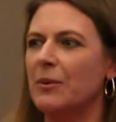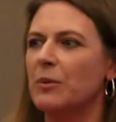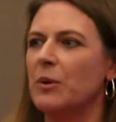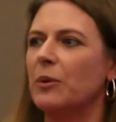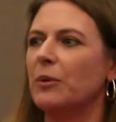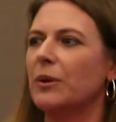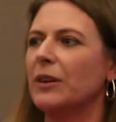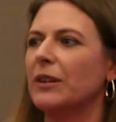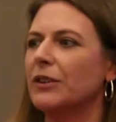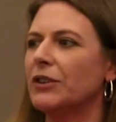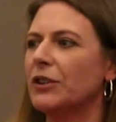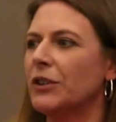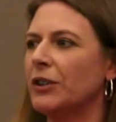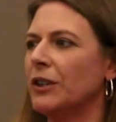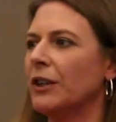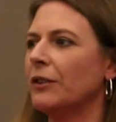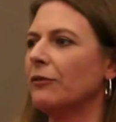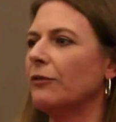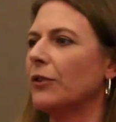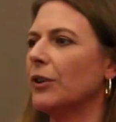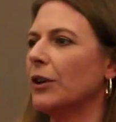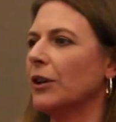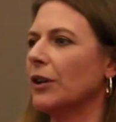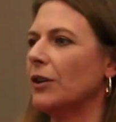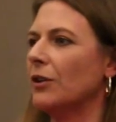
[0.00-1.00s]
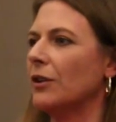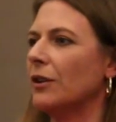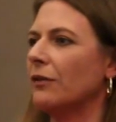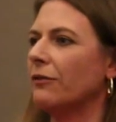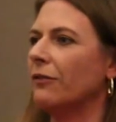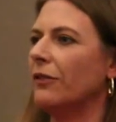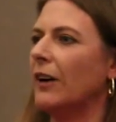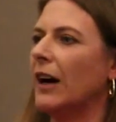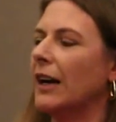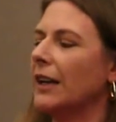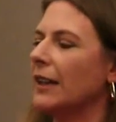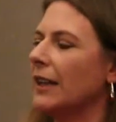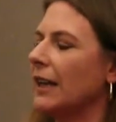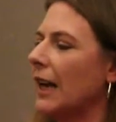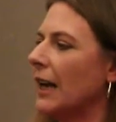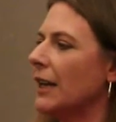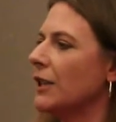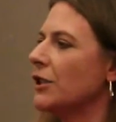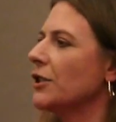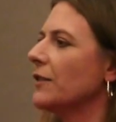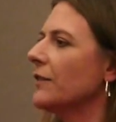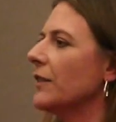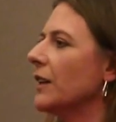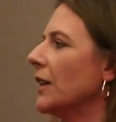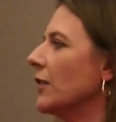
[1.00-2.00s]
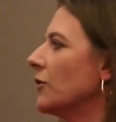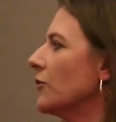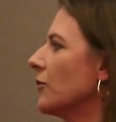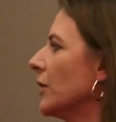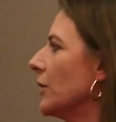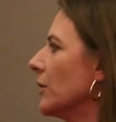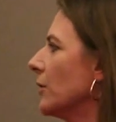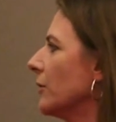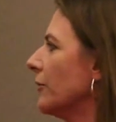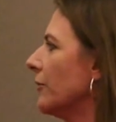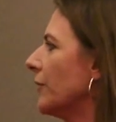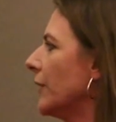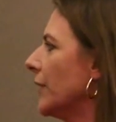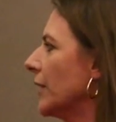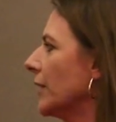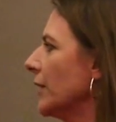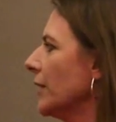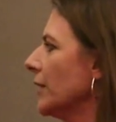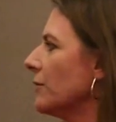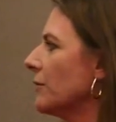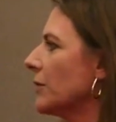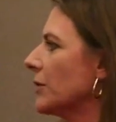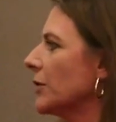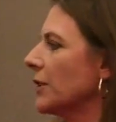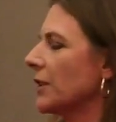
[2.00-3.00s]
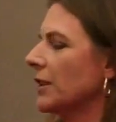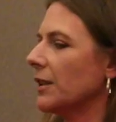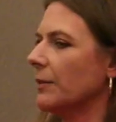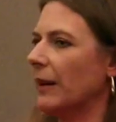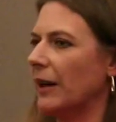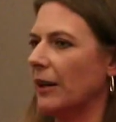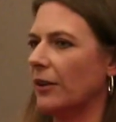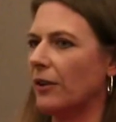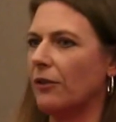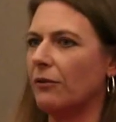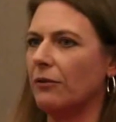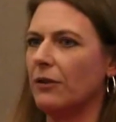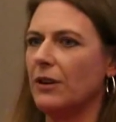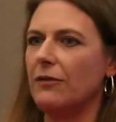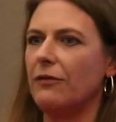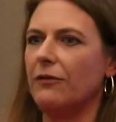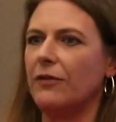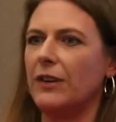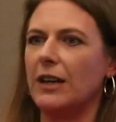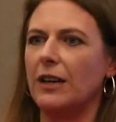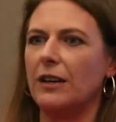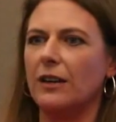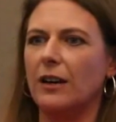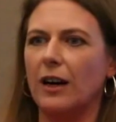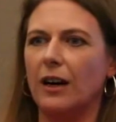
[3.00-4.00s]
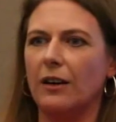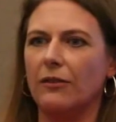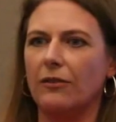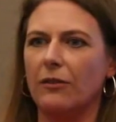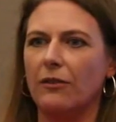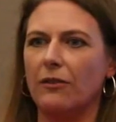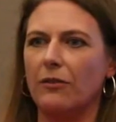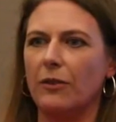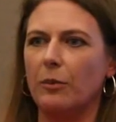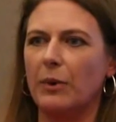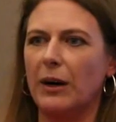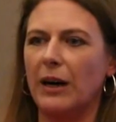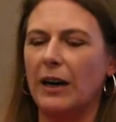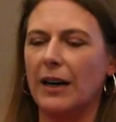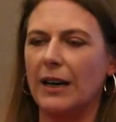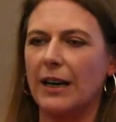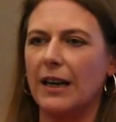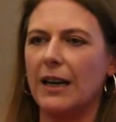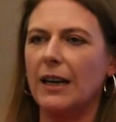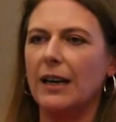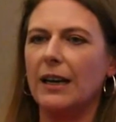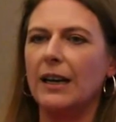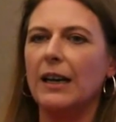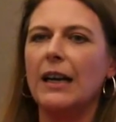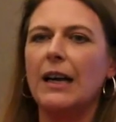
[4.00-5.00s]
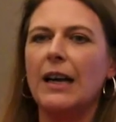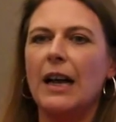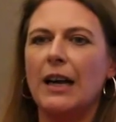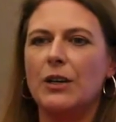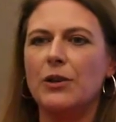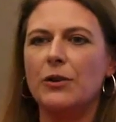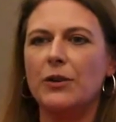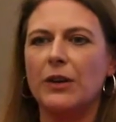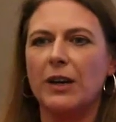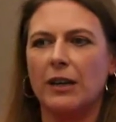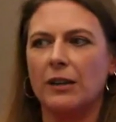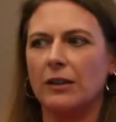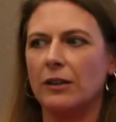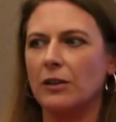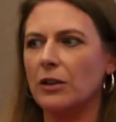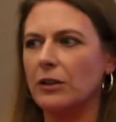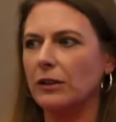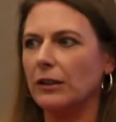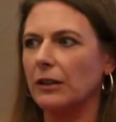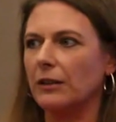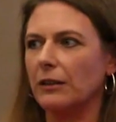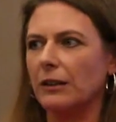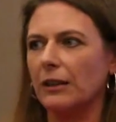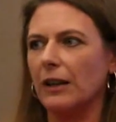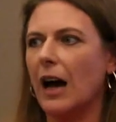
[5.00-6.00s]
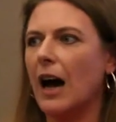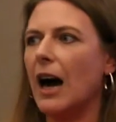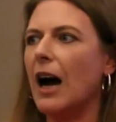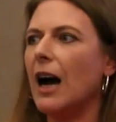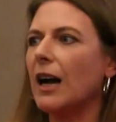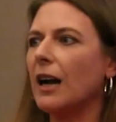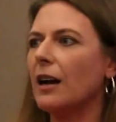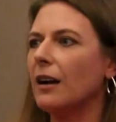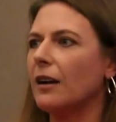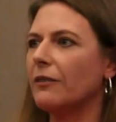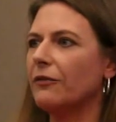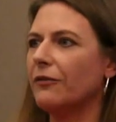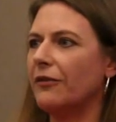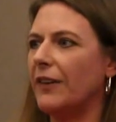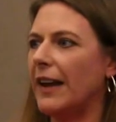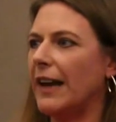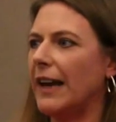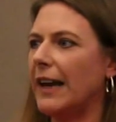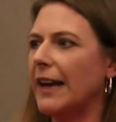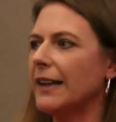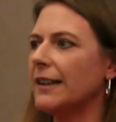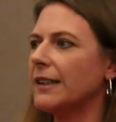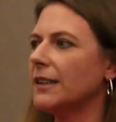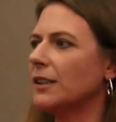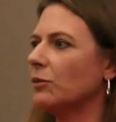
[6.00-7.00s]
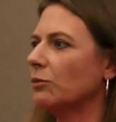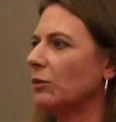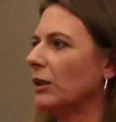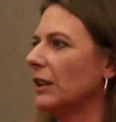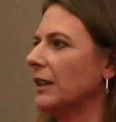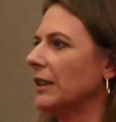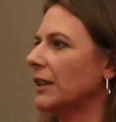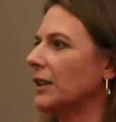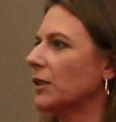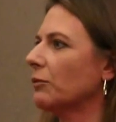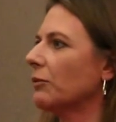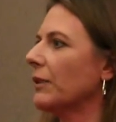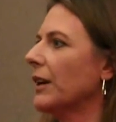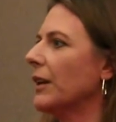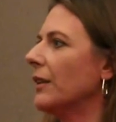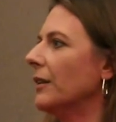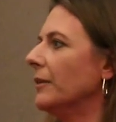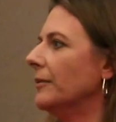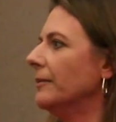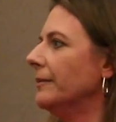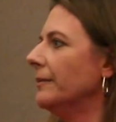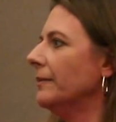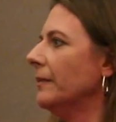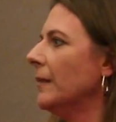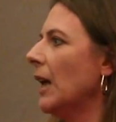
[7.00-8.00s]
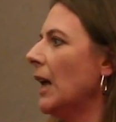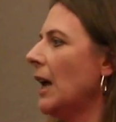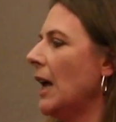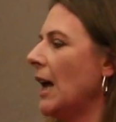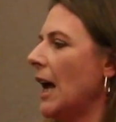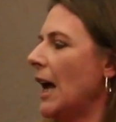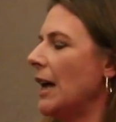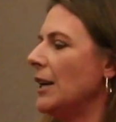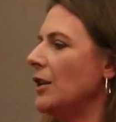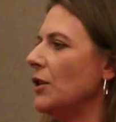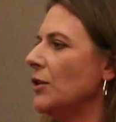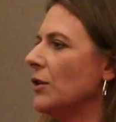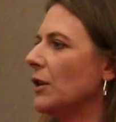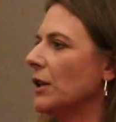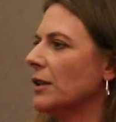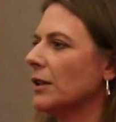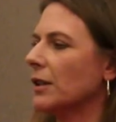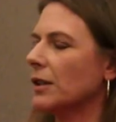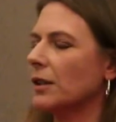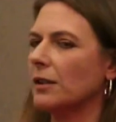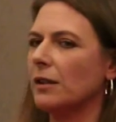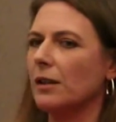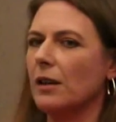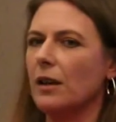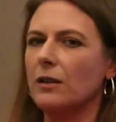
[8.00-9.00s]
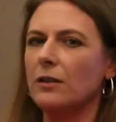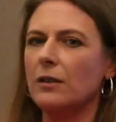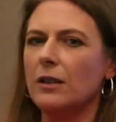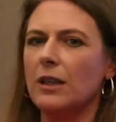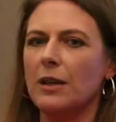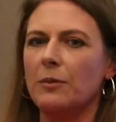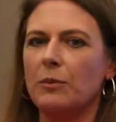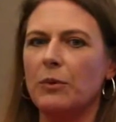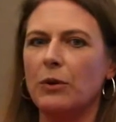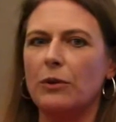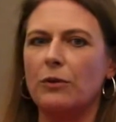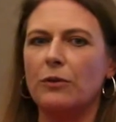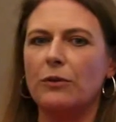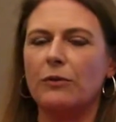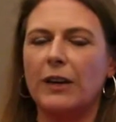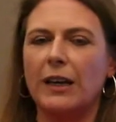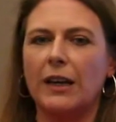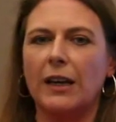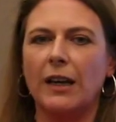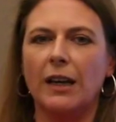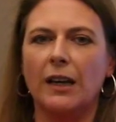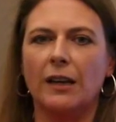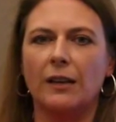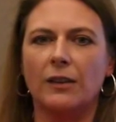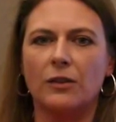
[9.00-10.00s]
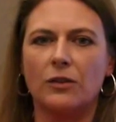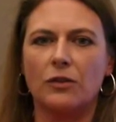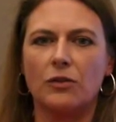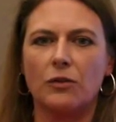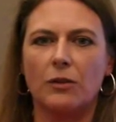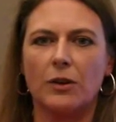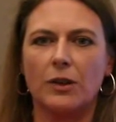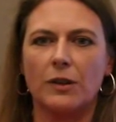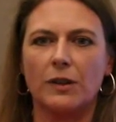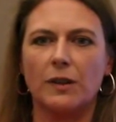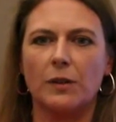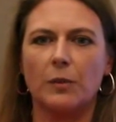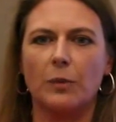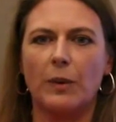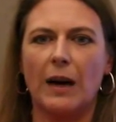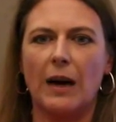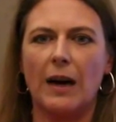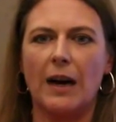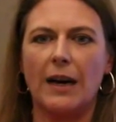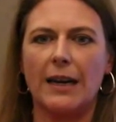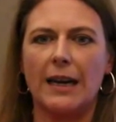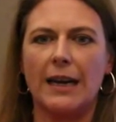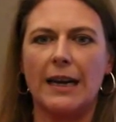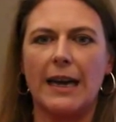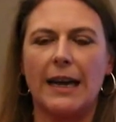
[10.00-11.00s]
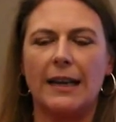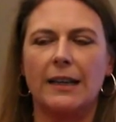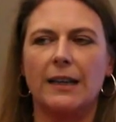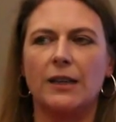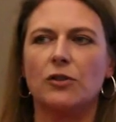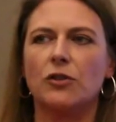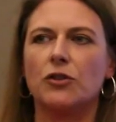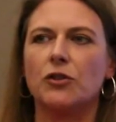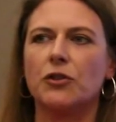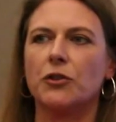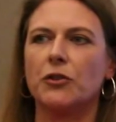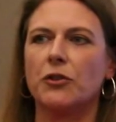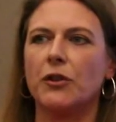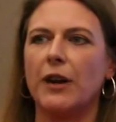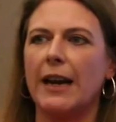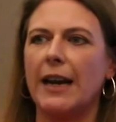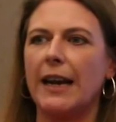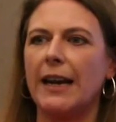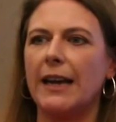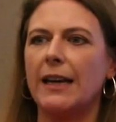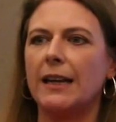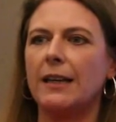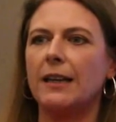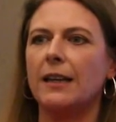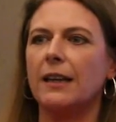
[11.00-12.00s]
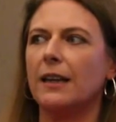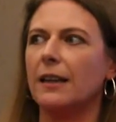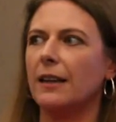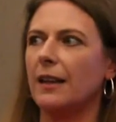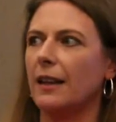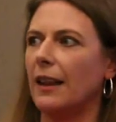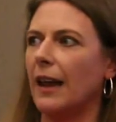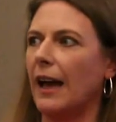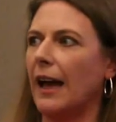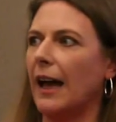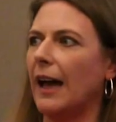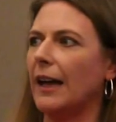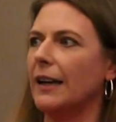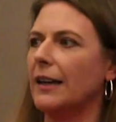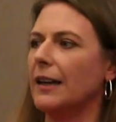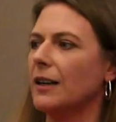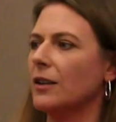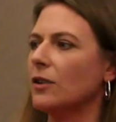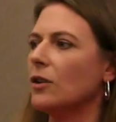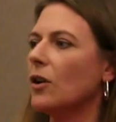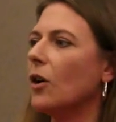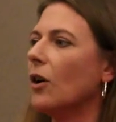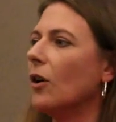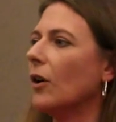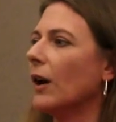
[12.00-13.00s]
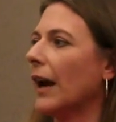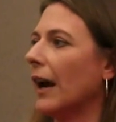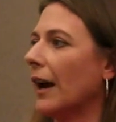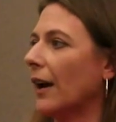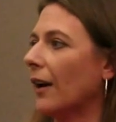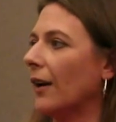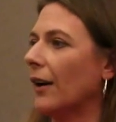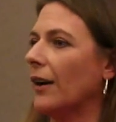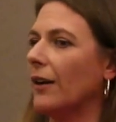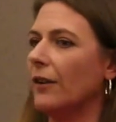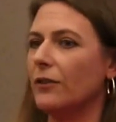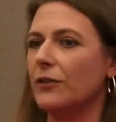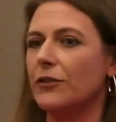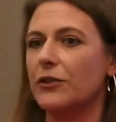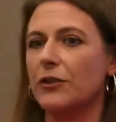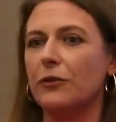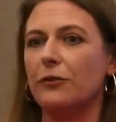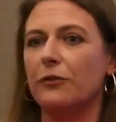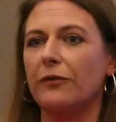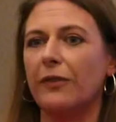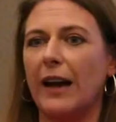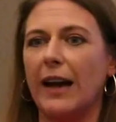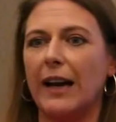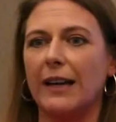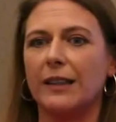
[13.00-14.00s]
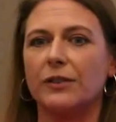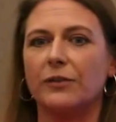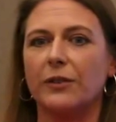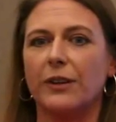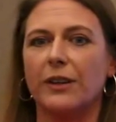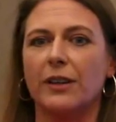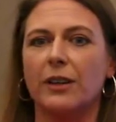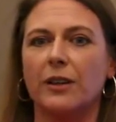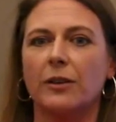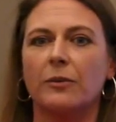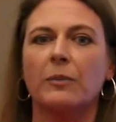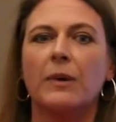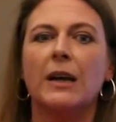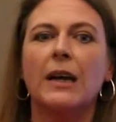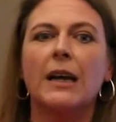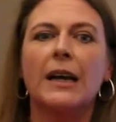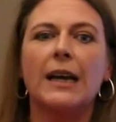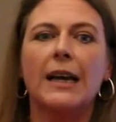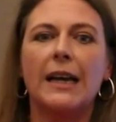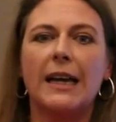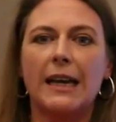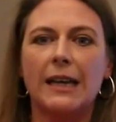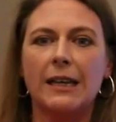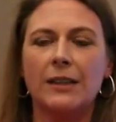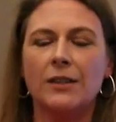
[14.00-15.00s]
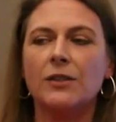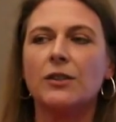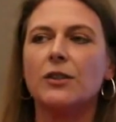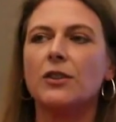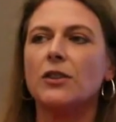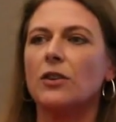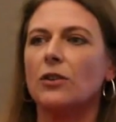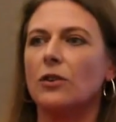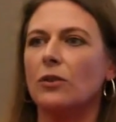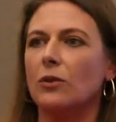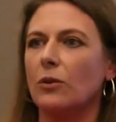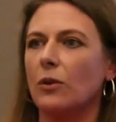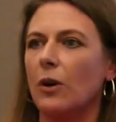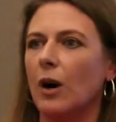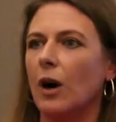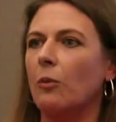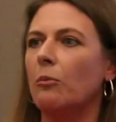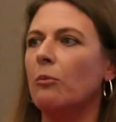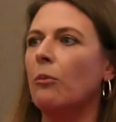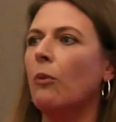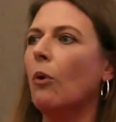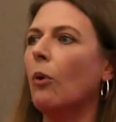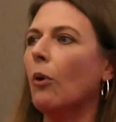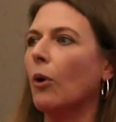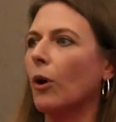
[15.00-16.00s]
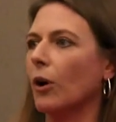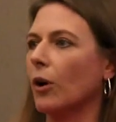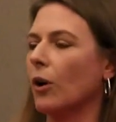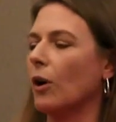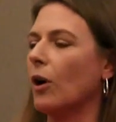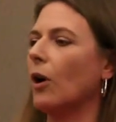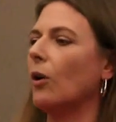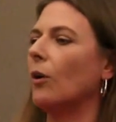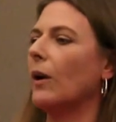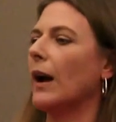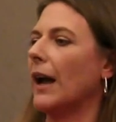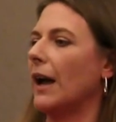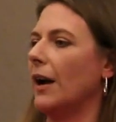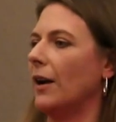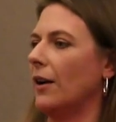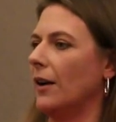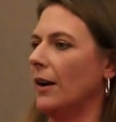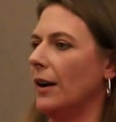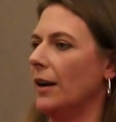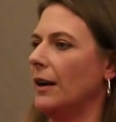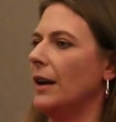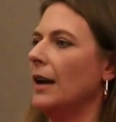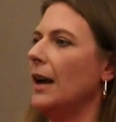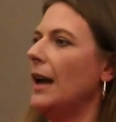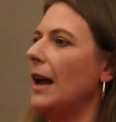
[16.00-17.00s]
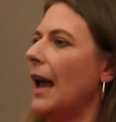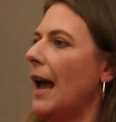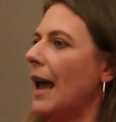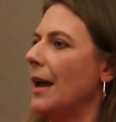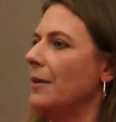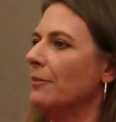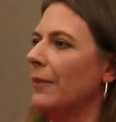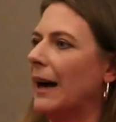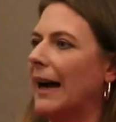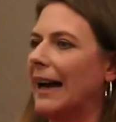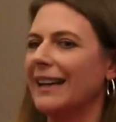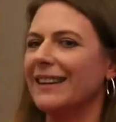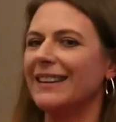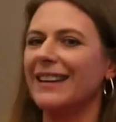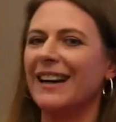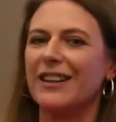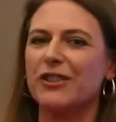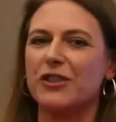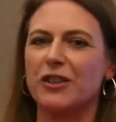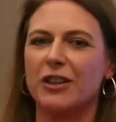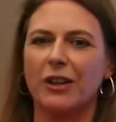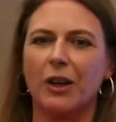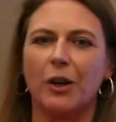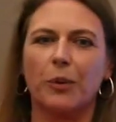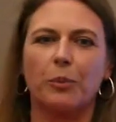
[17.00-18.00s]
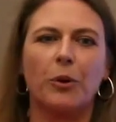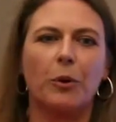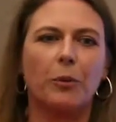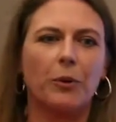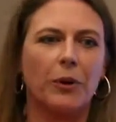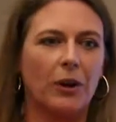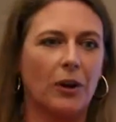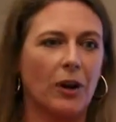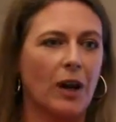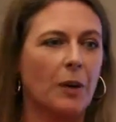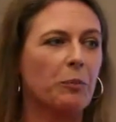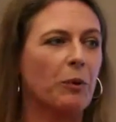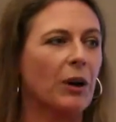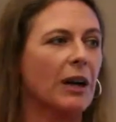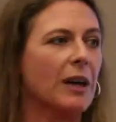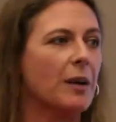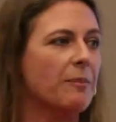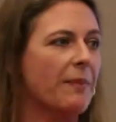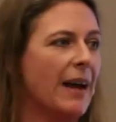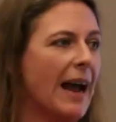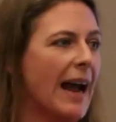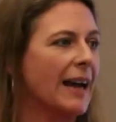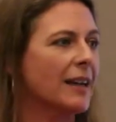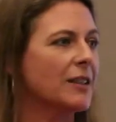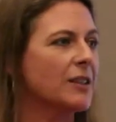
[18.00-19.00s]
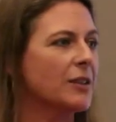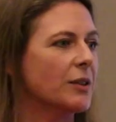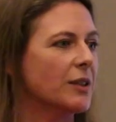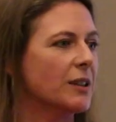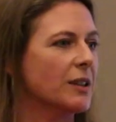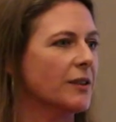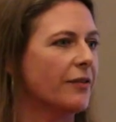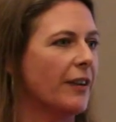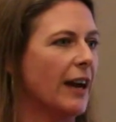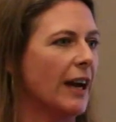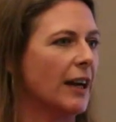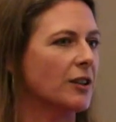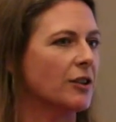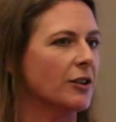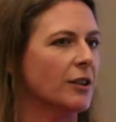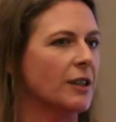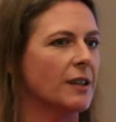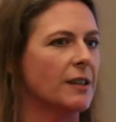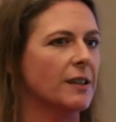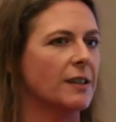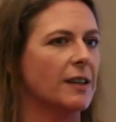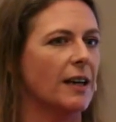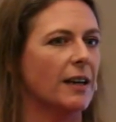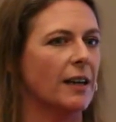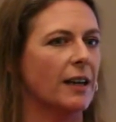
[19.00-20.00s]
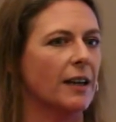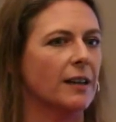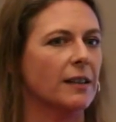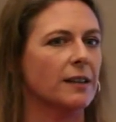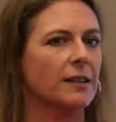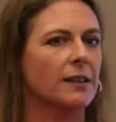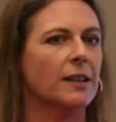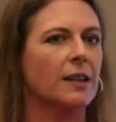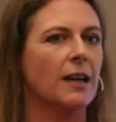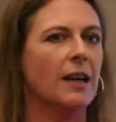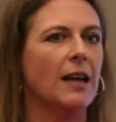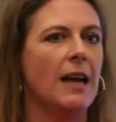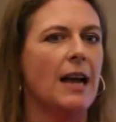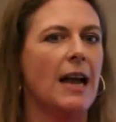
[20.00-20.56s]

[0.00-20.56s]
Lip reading: But with a tuning fork, you can find the edge of the adrenal field, which is about 3 feet off of the body. You can lock phase with its rhythm, and you can slowly move in towards the body and entrain that incoherent, too fast rhythm into a more coherent and biologically appropriate, or bring it back to its factory settings.